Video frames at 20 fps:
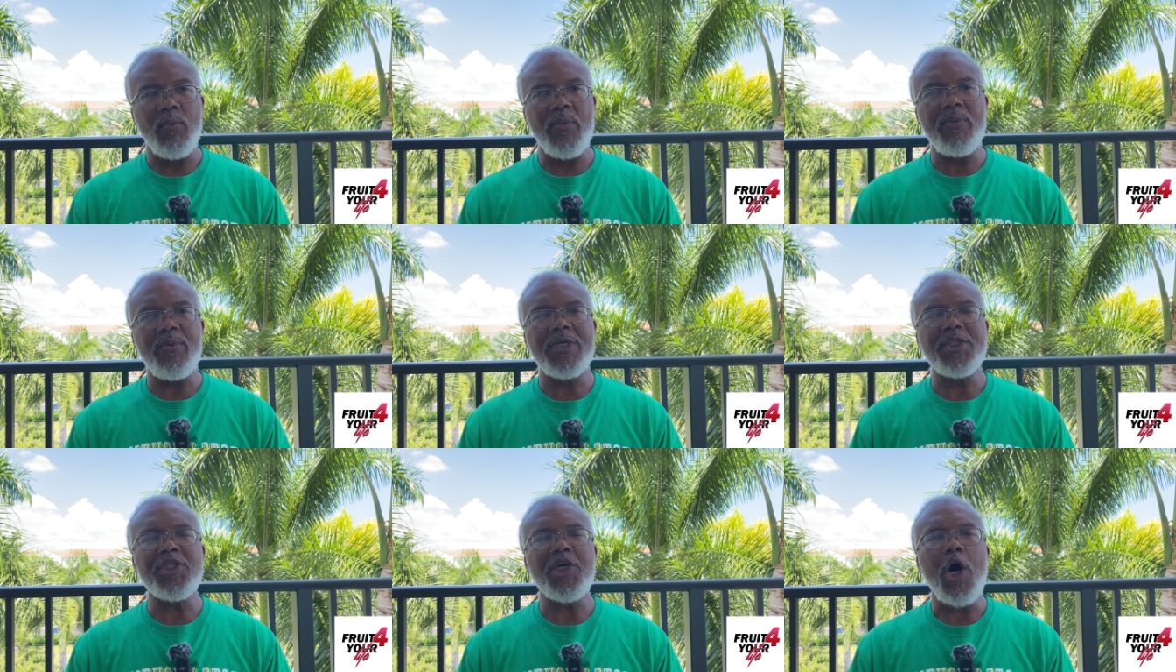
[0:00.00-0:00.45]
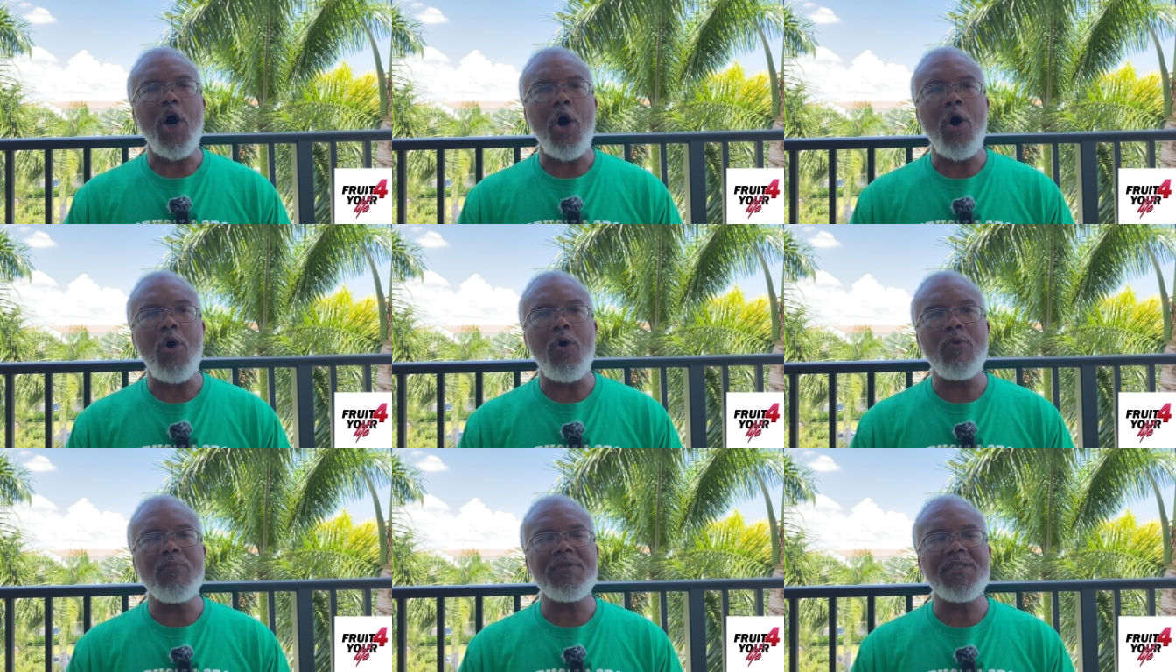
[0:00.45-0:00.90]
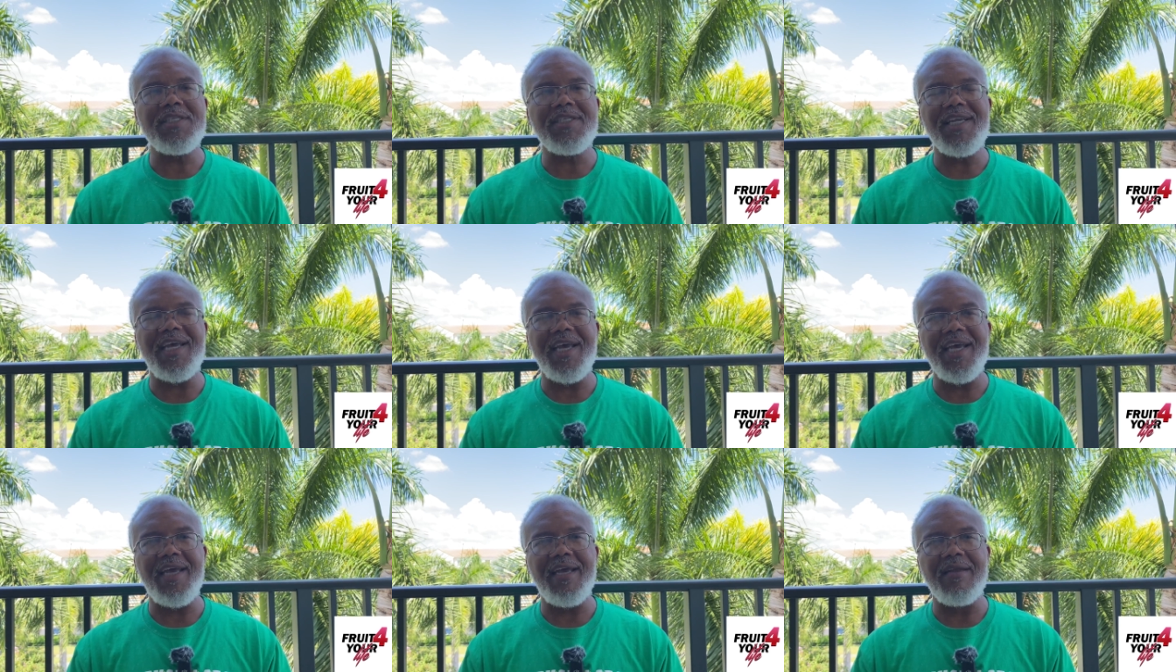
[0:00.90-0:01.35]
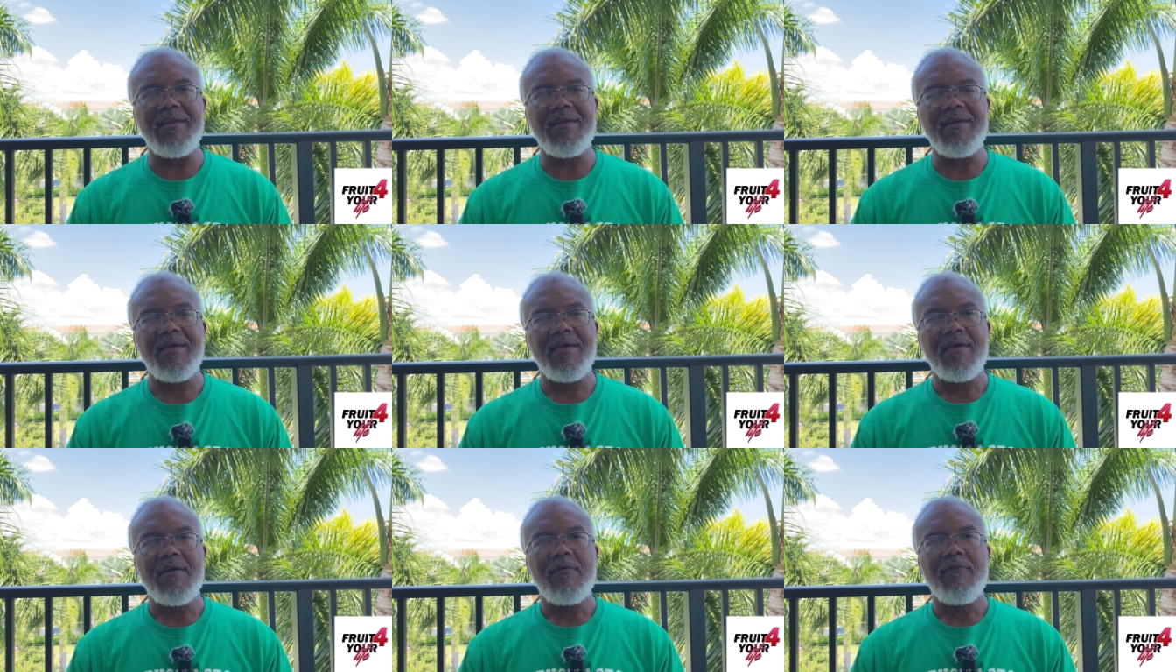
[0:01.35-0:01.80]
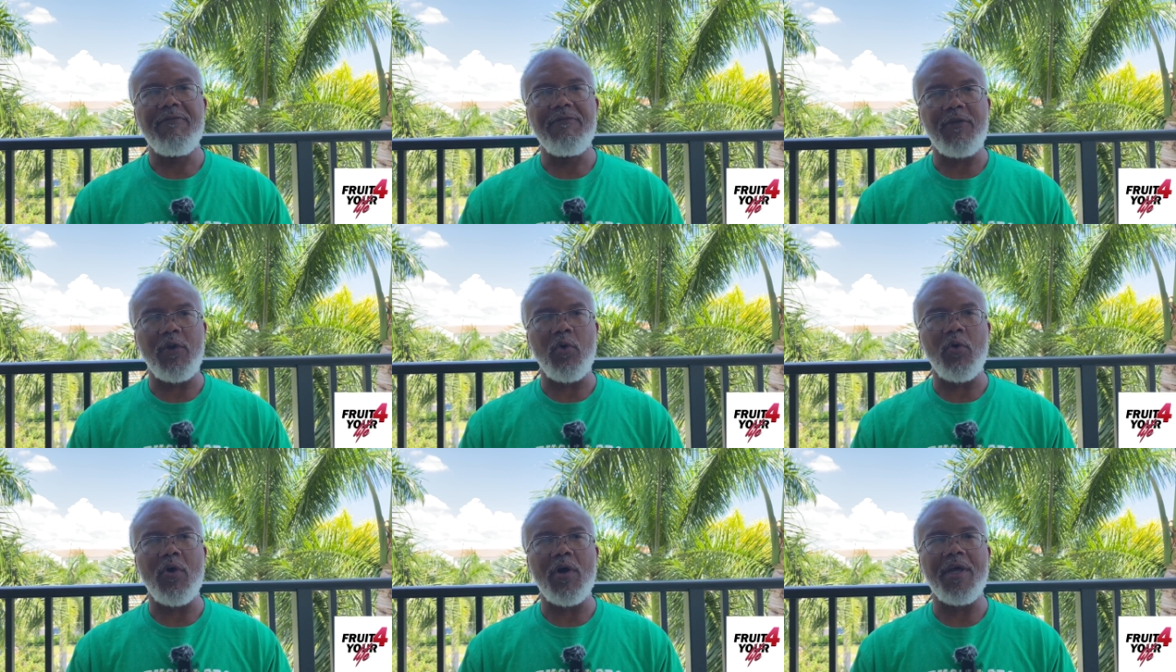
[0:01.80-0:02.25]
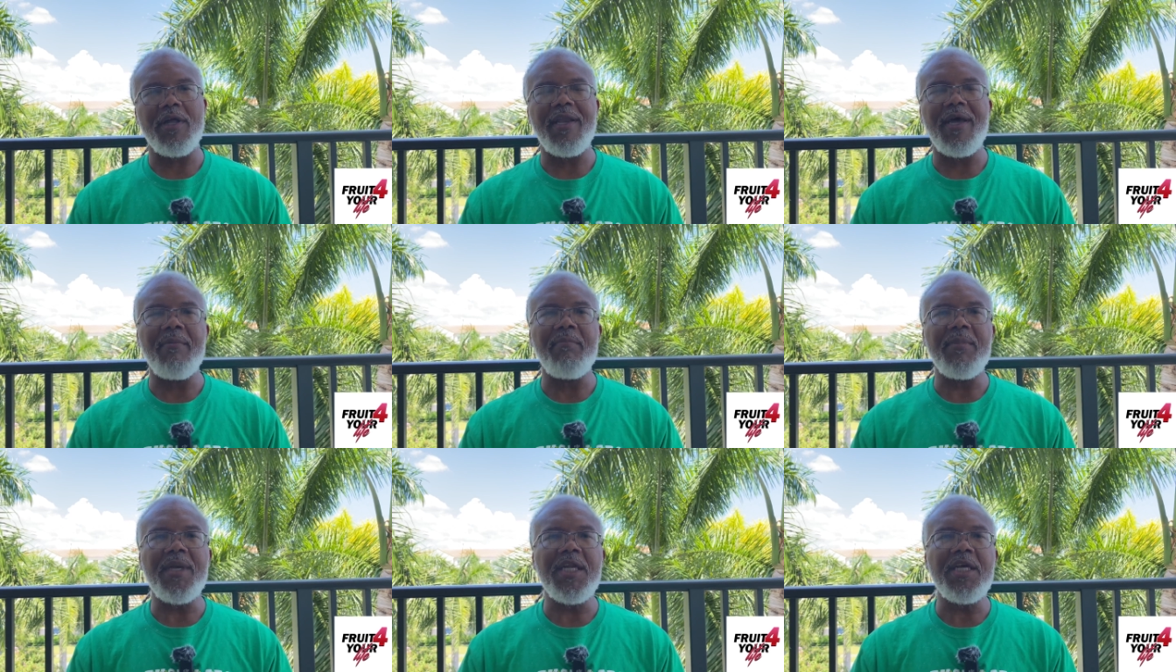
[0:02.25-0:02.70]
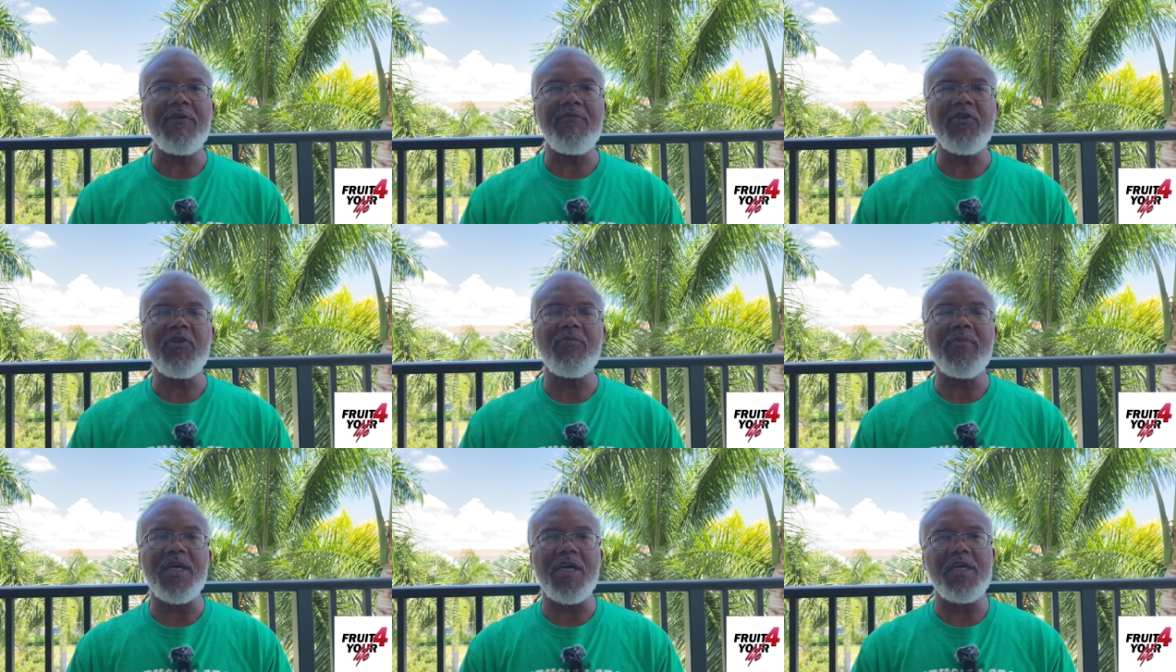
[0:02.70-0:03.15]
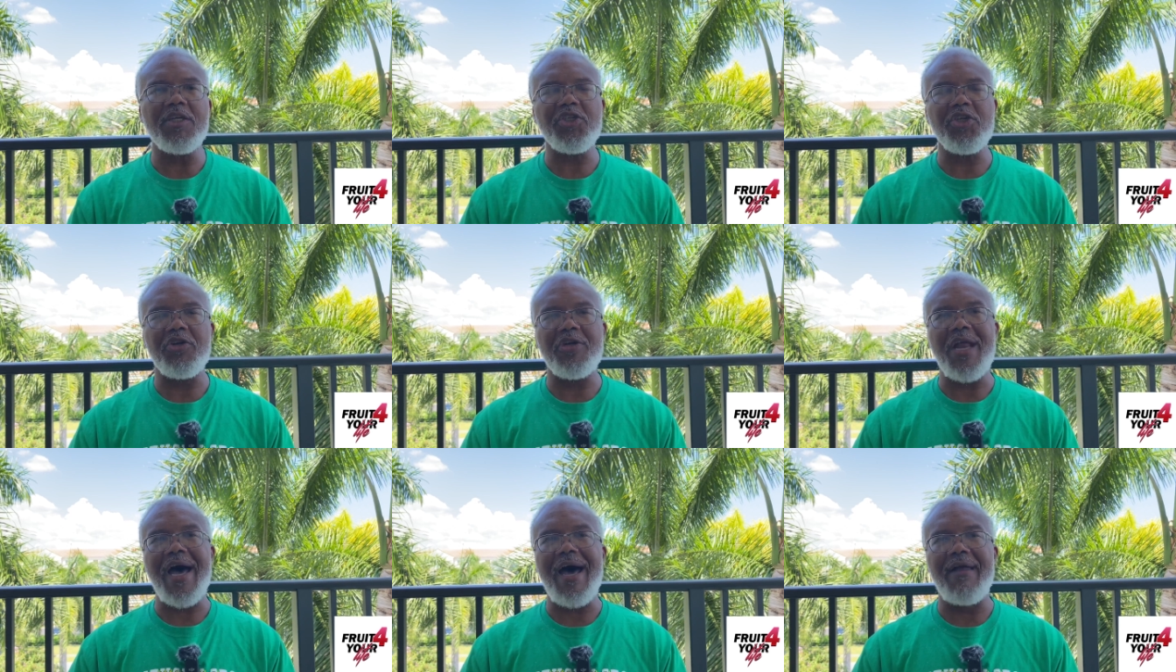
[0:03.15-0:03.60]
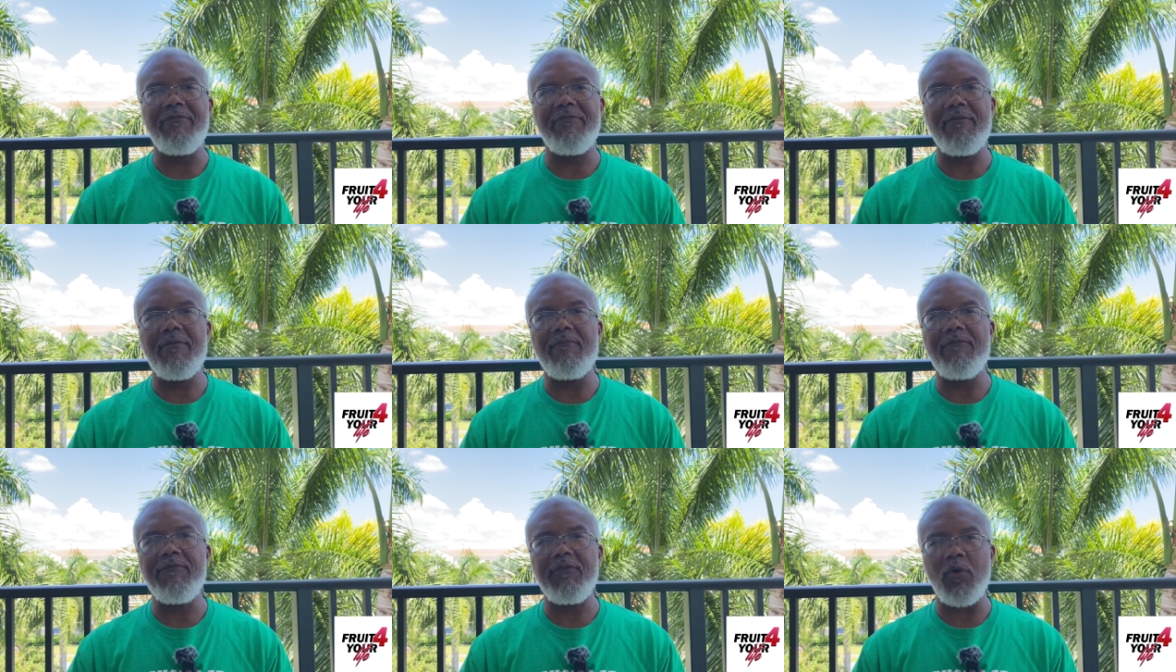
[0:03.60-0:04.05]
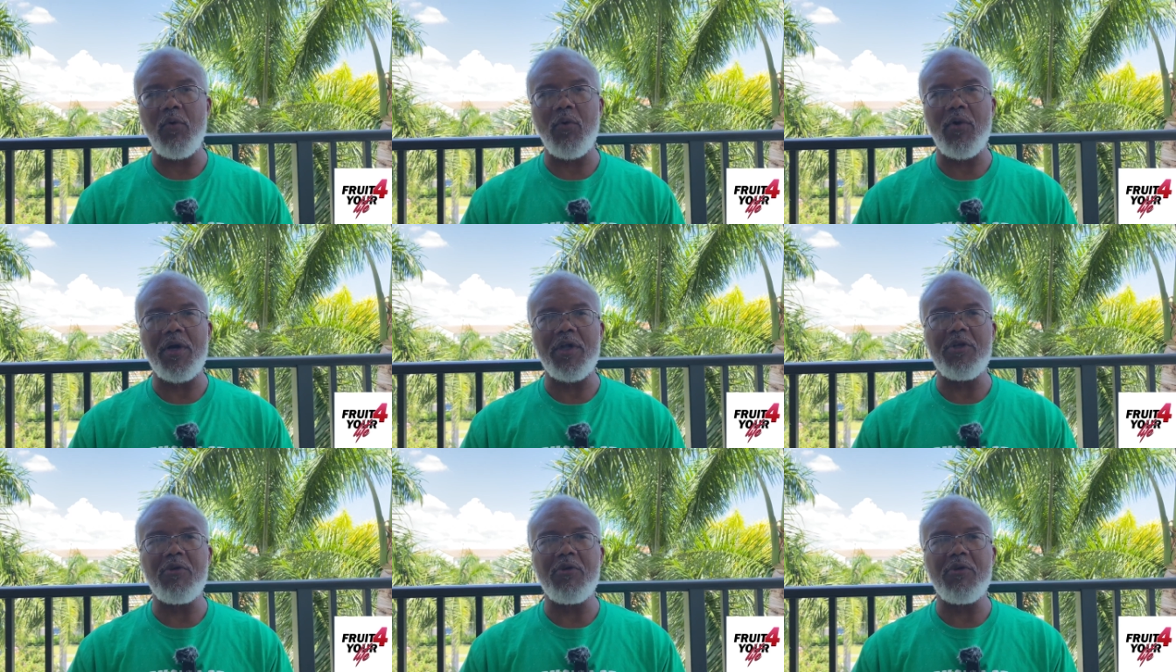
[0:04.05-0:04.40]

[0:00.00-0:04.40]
we went to Homestead, Florida. Now, many of you, because you're not from Florida,